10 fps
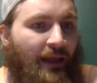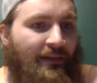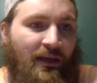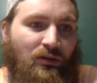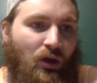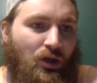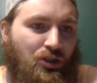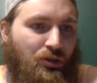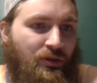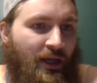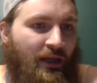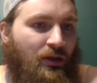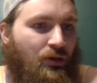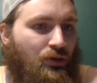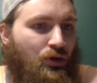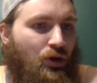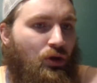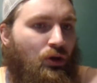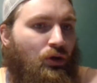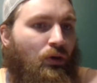And then he lost to Nick
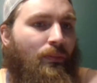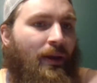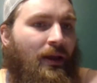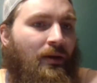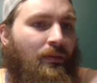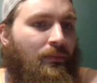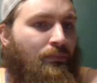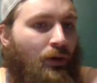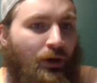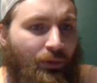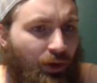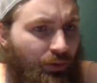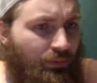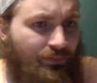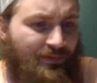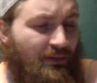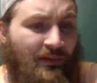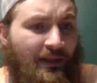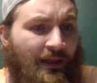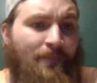Nurmagomedov, something
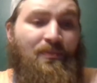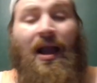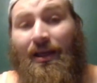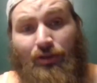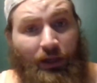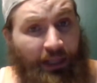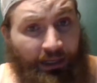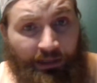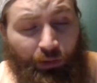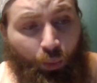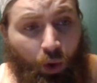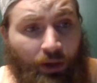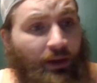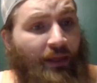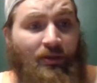like that. I thought Kennedy won.